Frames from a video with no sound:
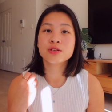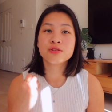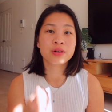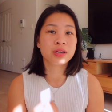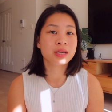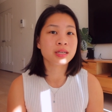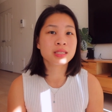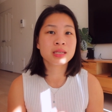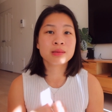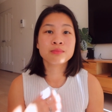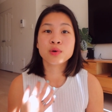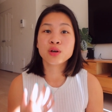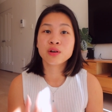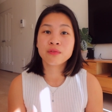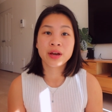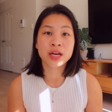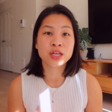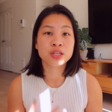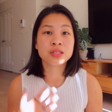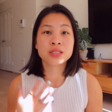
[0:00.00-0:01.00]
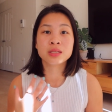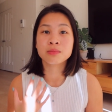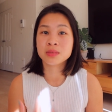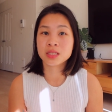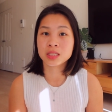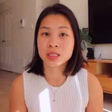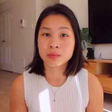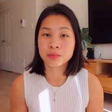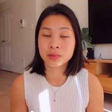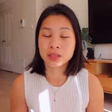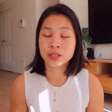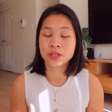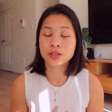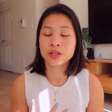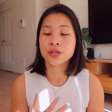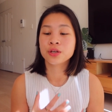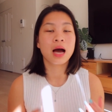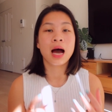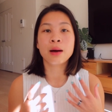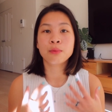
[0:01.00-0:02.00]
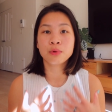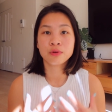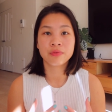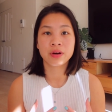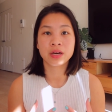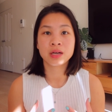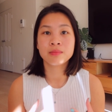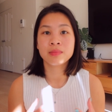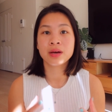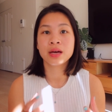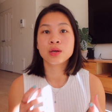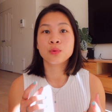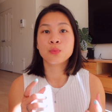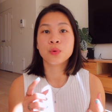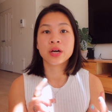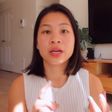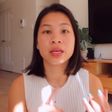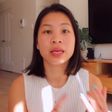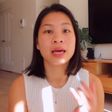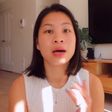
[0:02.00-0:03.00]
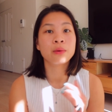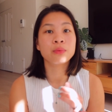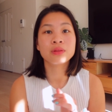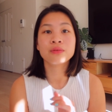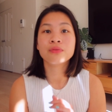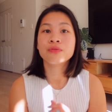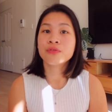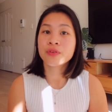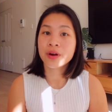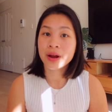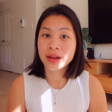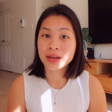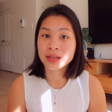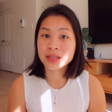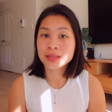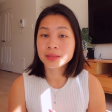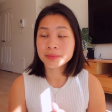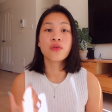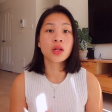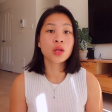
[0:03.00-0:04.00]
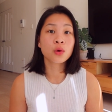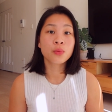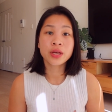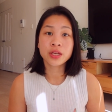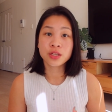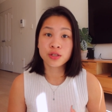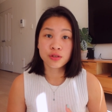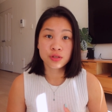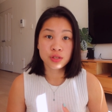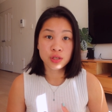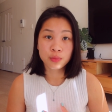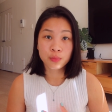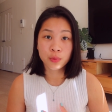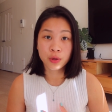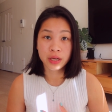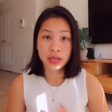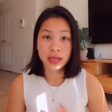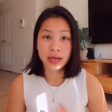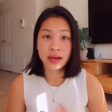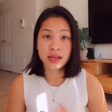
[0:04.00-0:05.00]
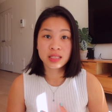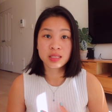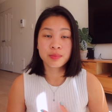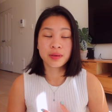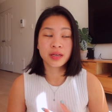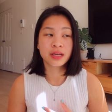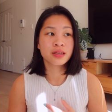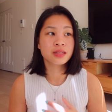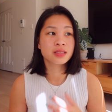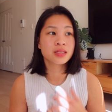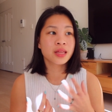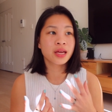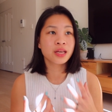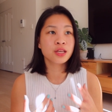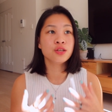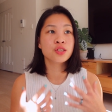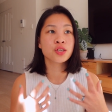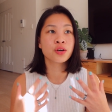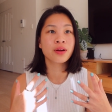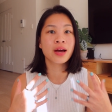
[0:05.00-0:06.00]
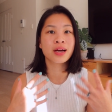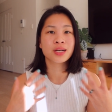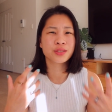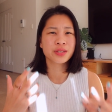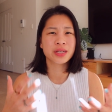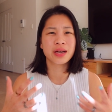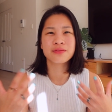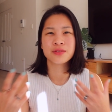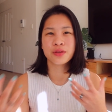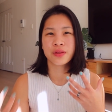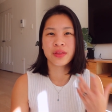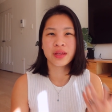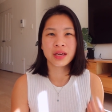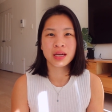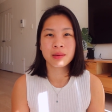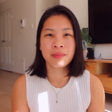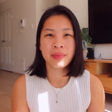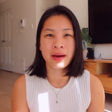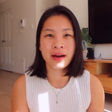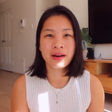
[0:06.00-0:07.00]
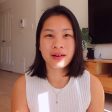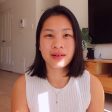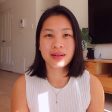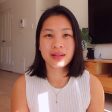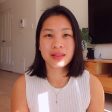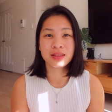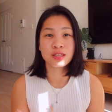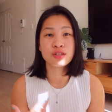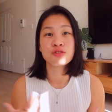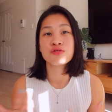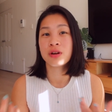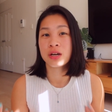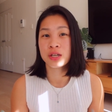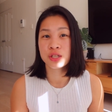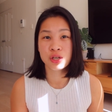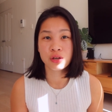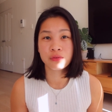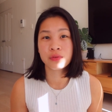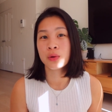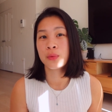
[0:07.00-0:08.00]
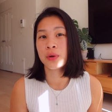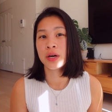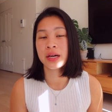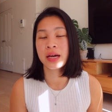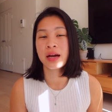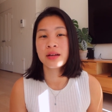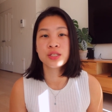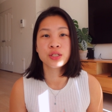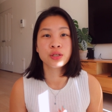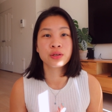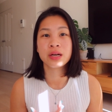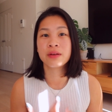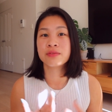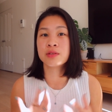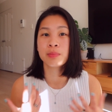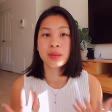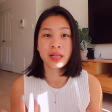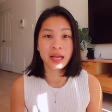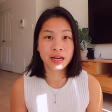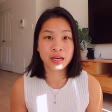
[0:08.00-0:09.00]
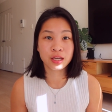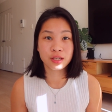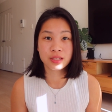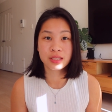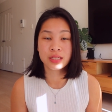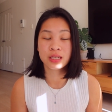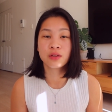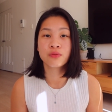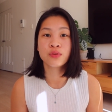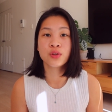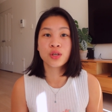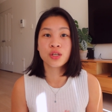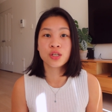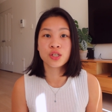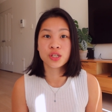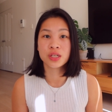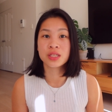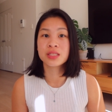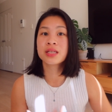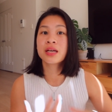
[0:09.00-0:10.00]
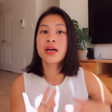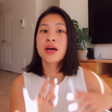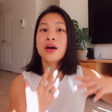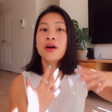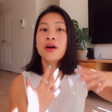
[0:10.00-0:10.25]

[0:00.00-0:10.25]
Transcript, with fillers: trigger some motivation, some discipline in you, I would recommend working out with a friend, following YouTube workouts, because then you don't actually have to think about the structure of your workouts. You don't have to plan it yourself. You can just